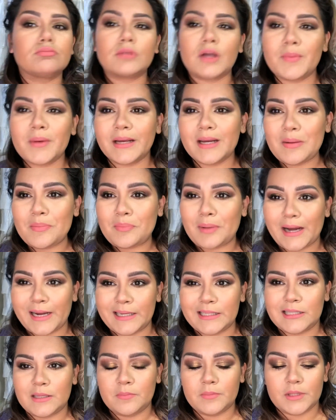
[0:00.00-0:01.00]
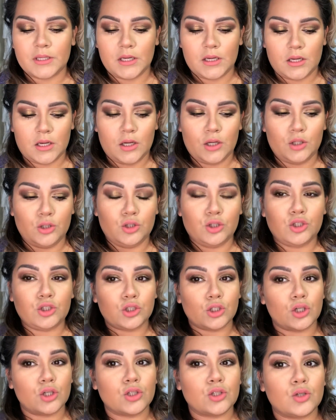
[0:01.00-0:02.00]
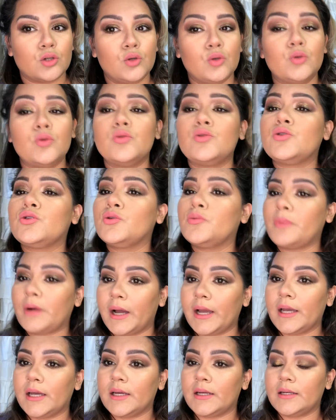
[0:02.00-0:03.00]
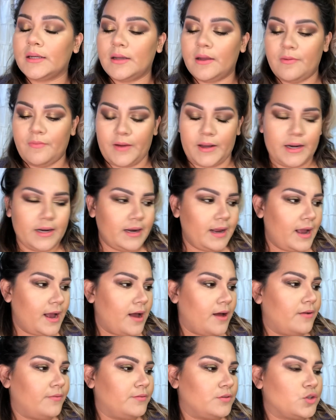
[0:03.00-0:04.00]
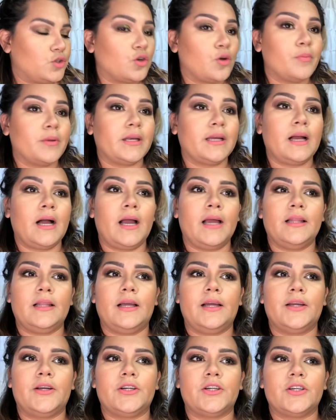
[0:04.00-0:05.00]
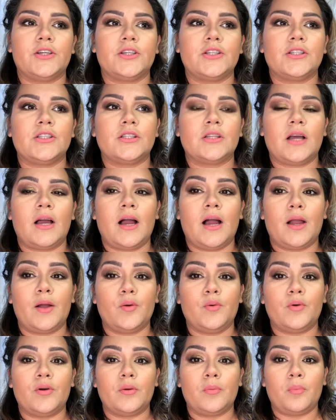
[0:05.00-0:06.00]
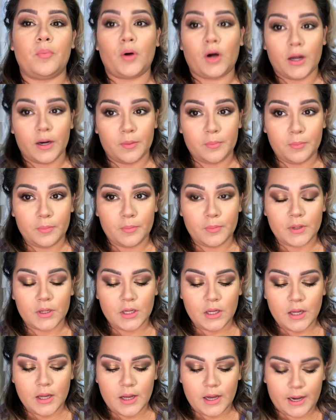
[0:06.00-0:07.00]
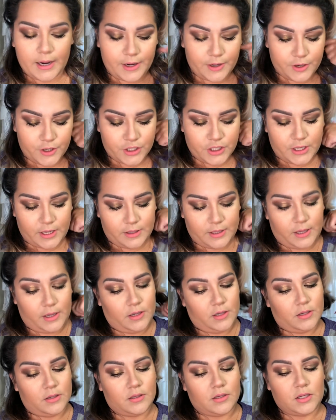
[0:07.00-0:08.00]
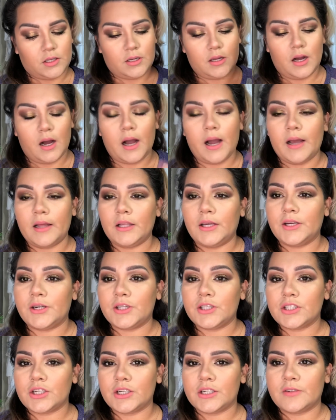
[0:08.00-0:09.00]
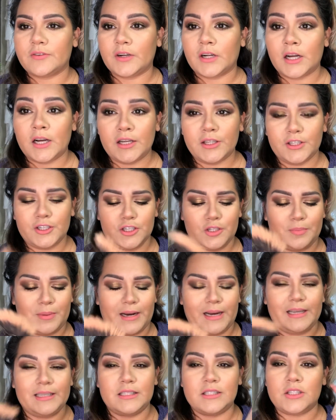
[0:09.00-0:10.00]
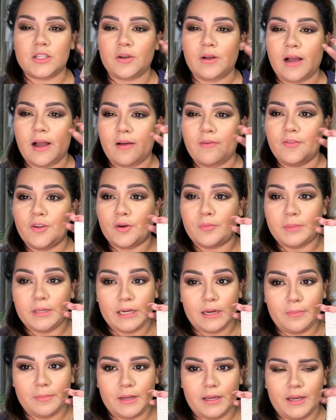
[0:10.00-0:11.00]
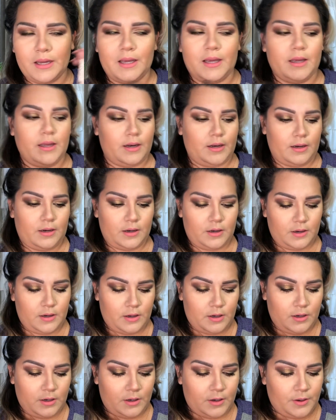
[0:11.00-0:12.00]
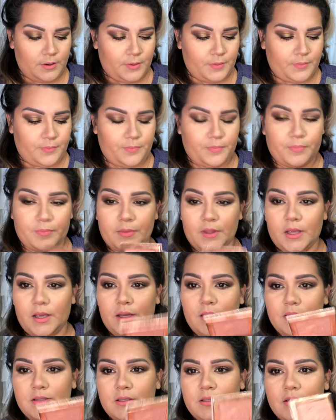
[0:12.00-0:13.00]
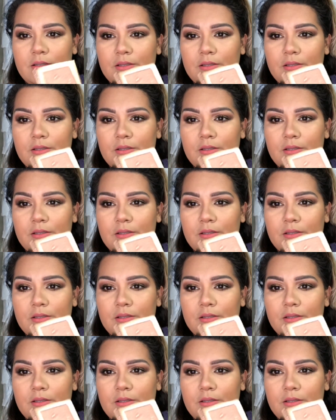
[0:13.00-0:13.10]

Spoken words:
I'm not gonna buy something just to buy it. If I didn't have so many highlighters, I would have bought them. I understand that highlighters are different colors, but I still have their Miramé, and I